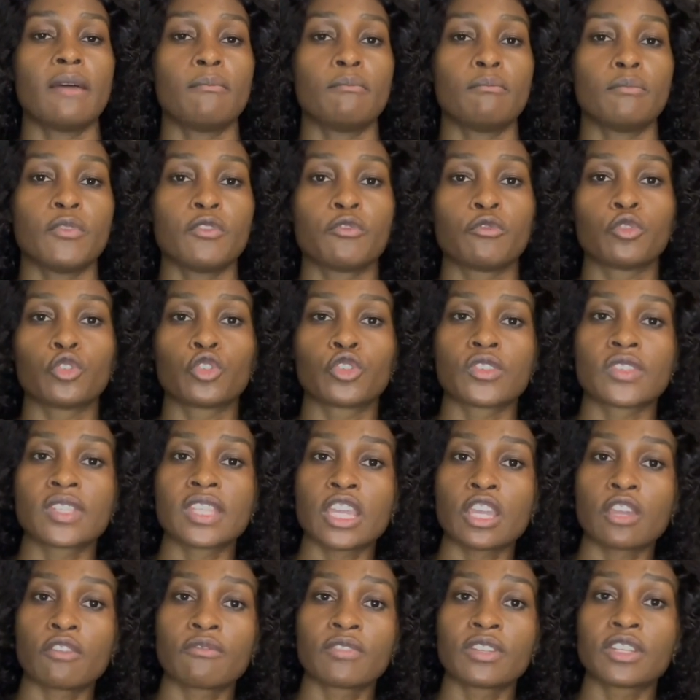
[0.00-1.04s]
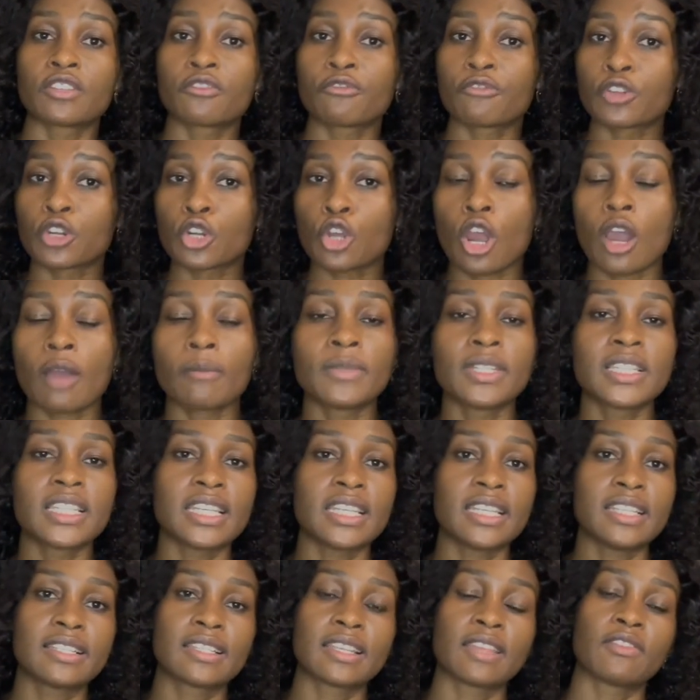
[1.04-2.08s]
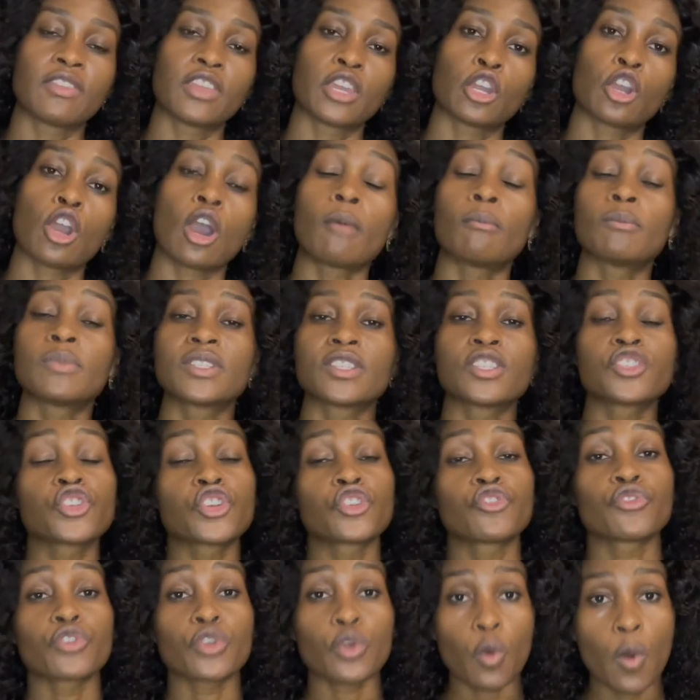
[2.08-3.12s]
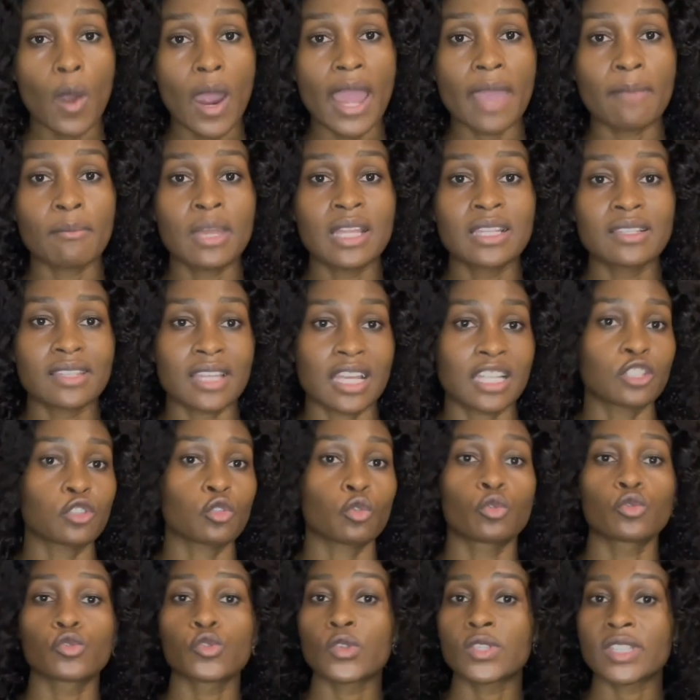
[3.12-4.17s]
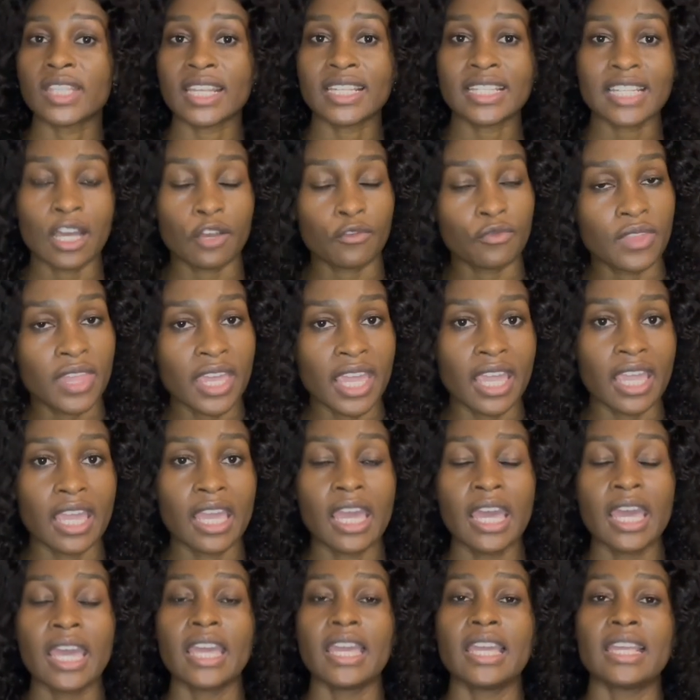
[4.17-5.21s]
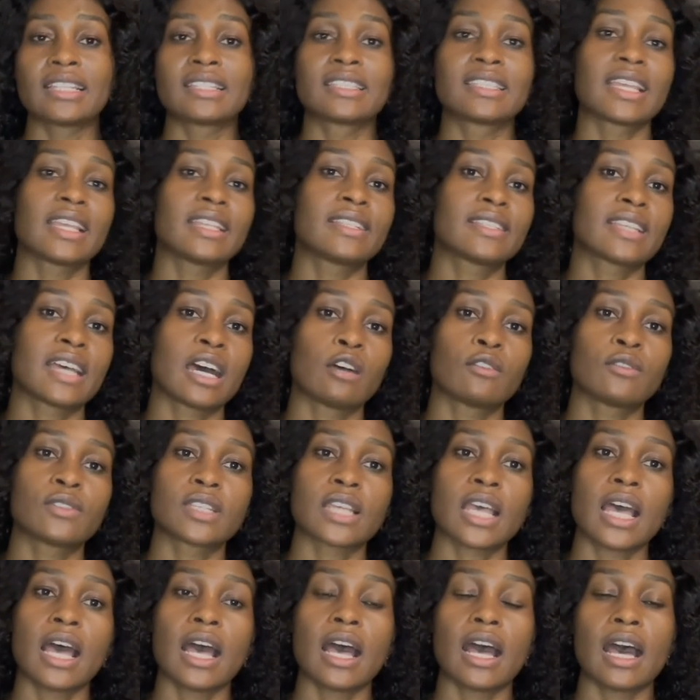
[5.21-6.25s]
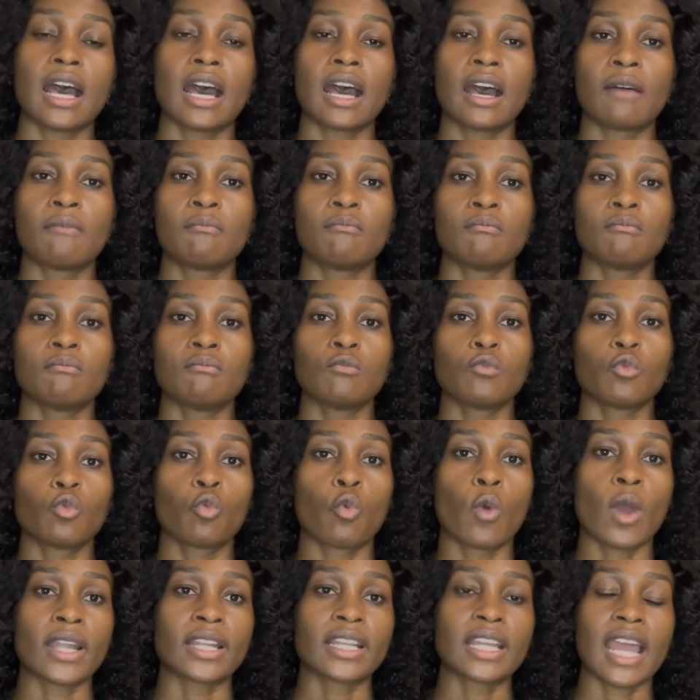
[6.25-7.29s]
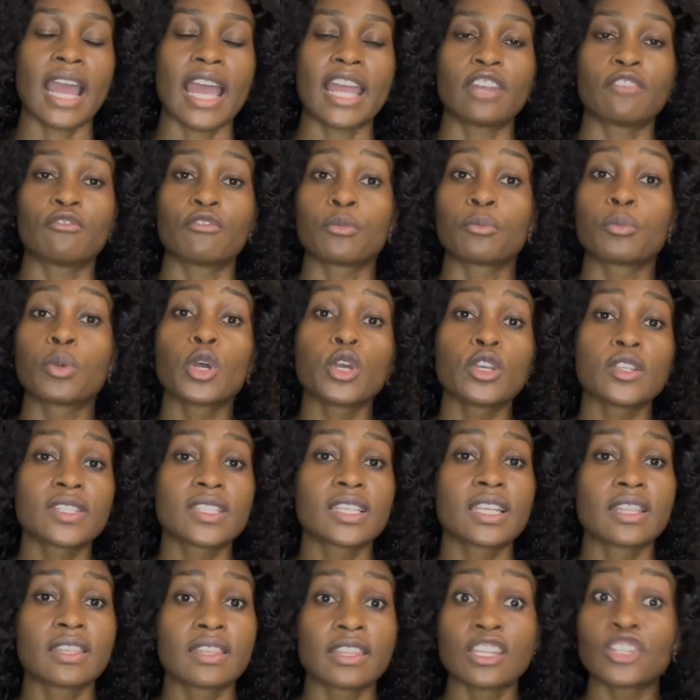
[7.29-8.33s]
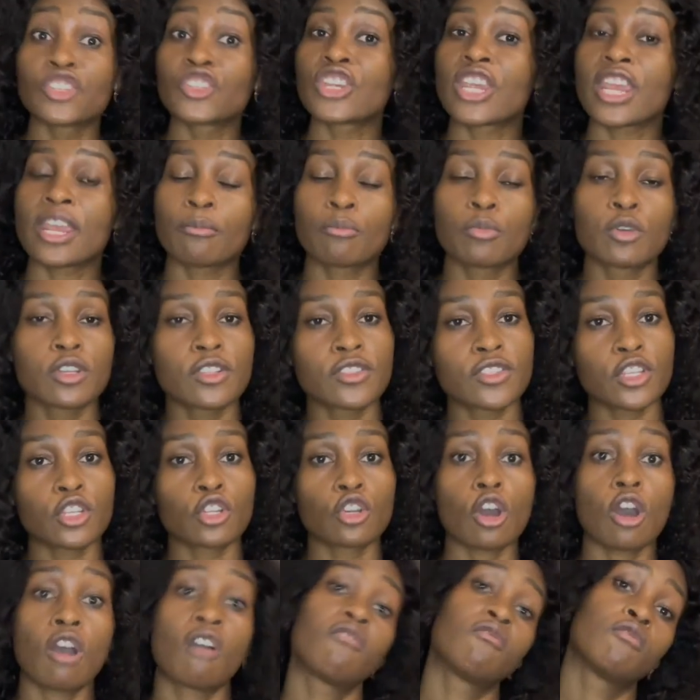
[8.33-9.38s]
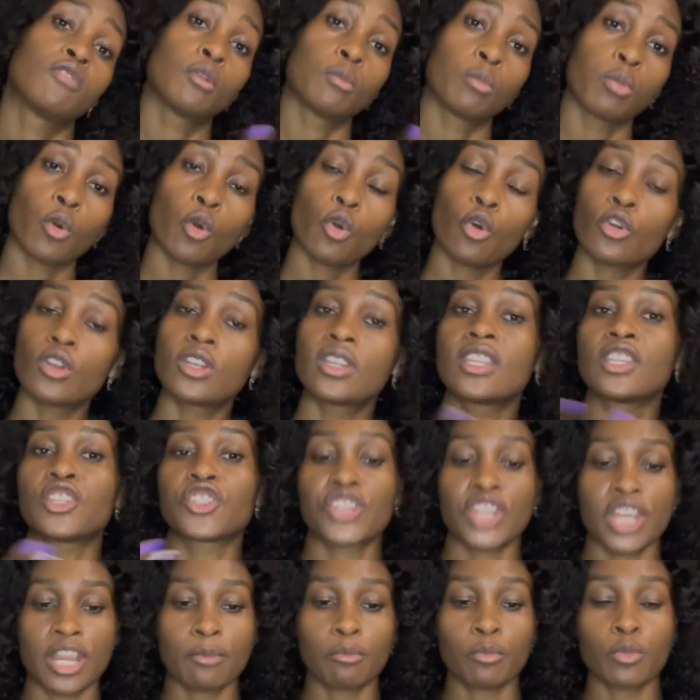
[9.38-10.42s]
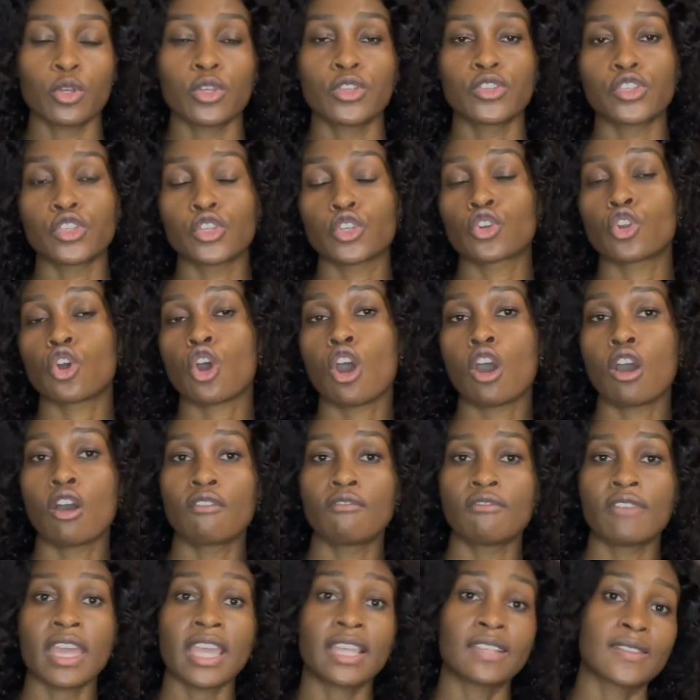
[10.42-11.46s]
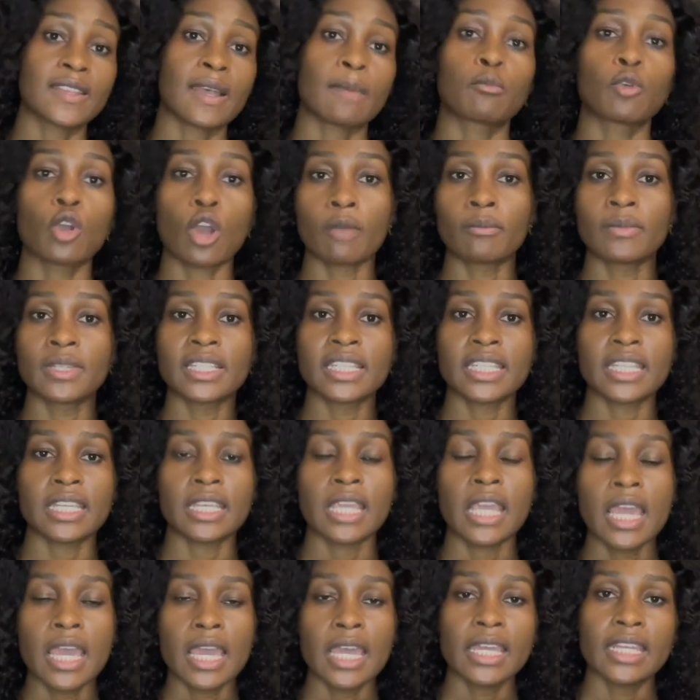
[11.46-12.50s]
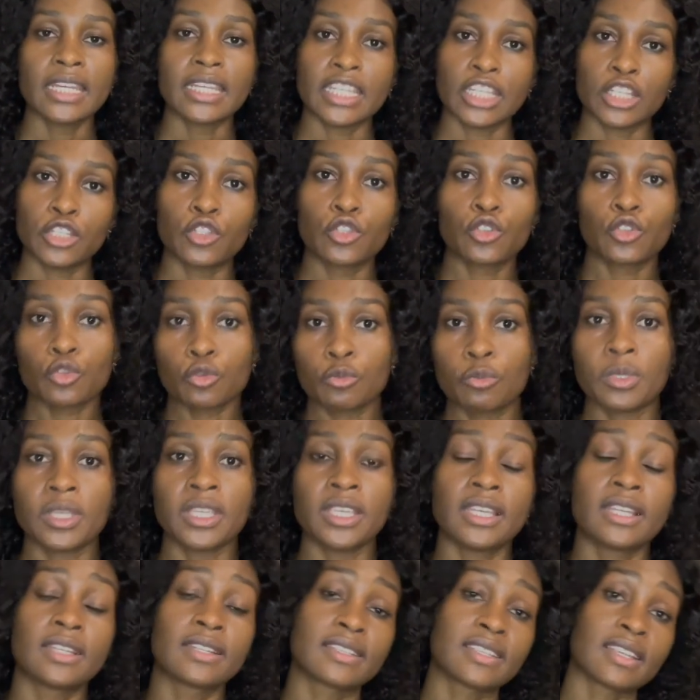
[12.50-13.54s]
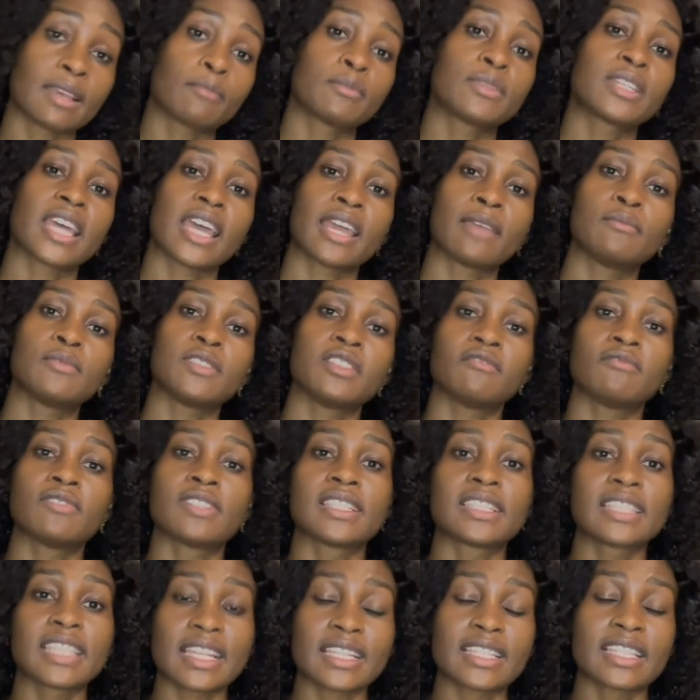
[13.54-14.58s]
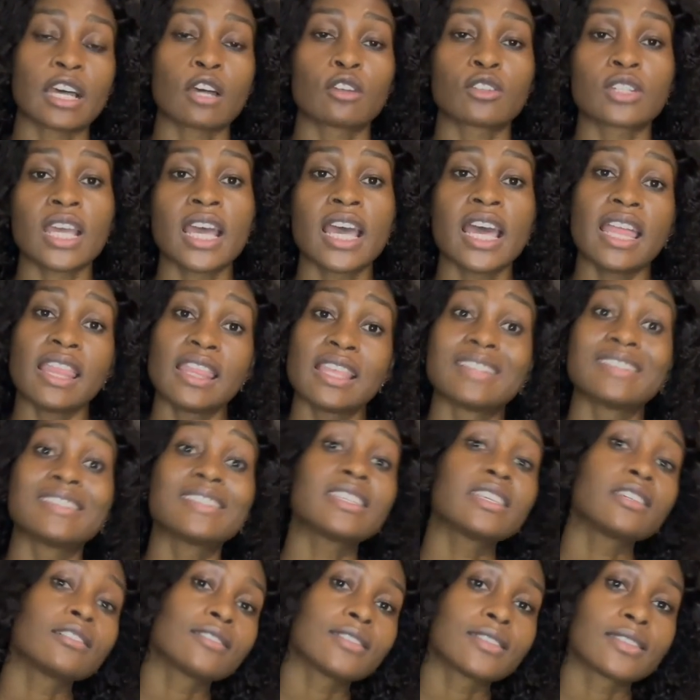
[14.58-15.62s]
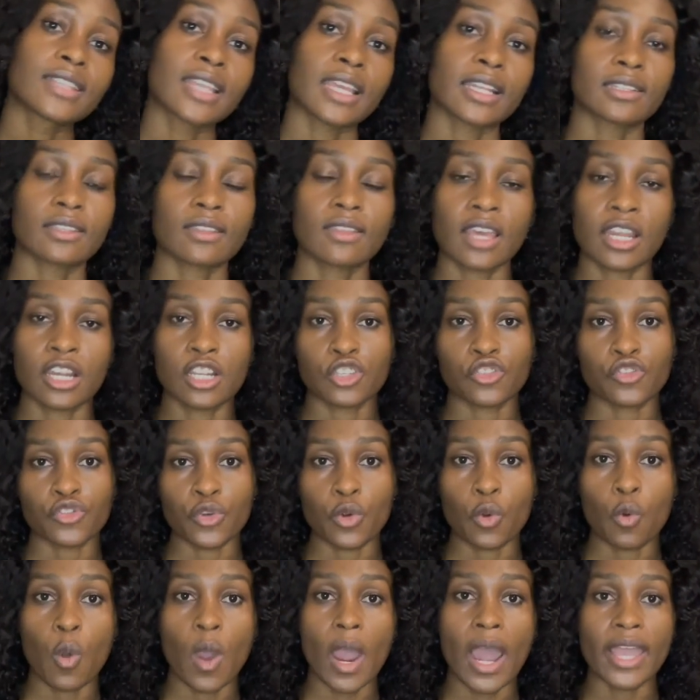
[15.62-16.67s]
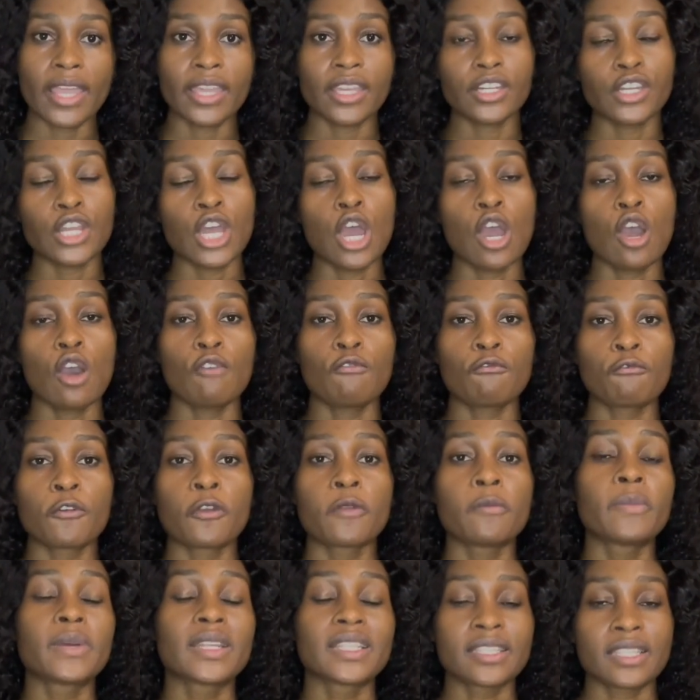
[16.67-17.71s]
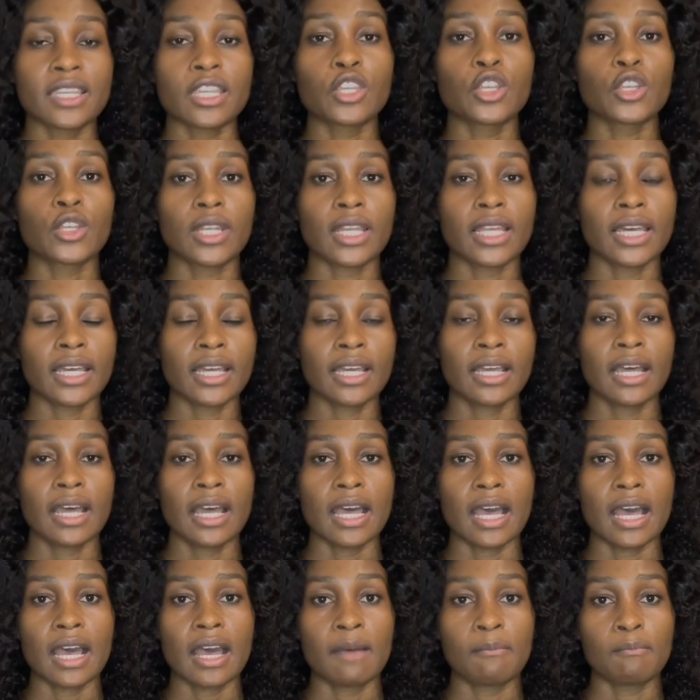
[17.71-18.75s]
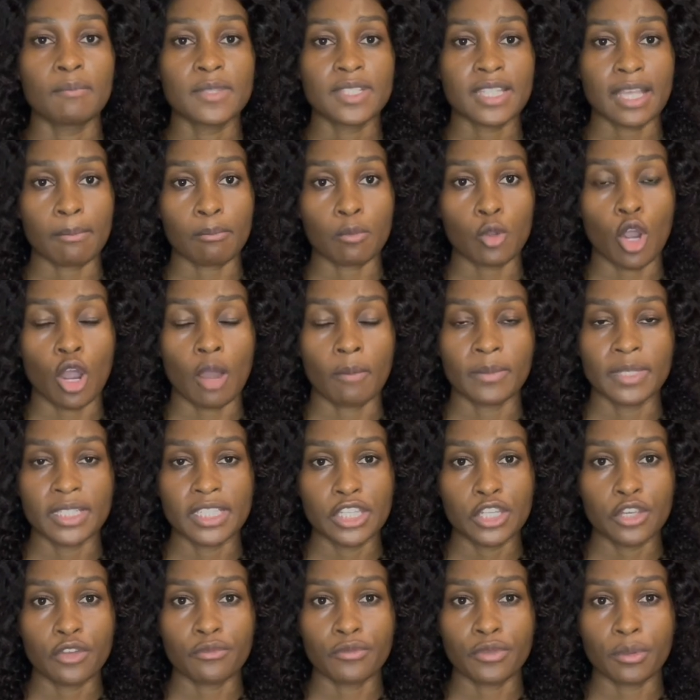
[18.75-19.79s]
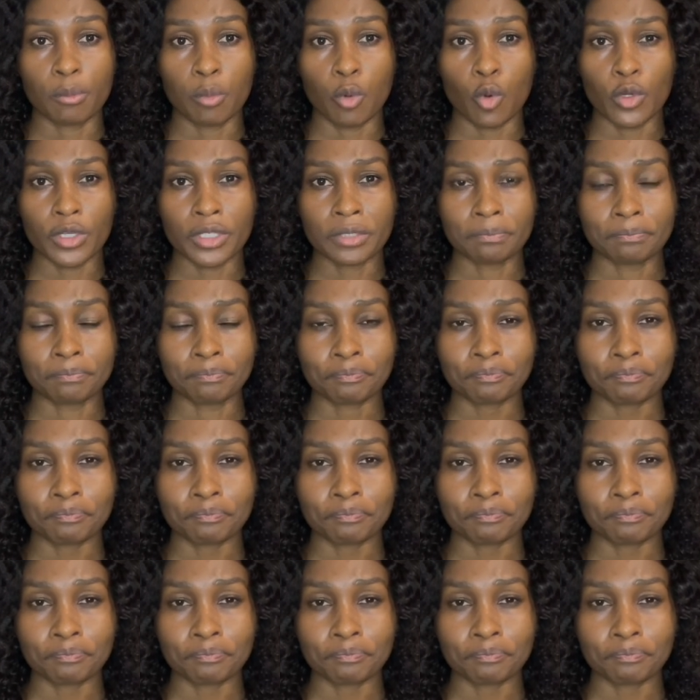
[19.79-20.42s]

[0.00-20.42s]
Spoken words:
If you just think of the different committees and their composition requirements, that's also set out there. It sets out what kind of a person, the chairperson of the board, the chairperson of a subcommittee needs to be, and sometimes even sets out the skill set that is required for a particular subcommittee of the board.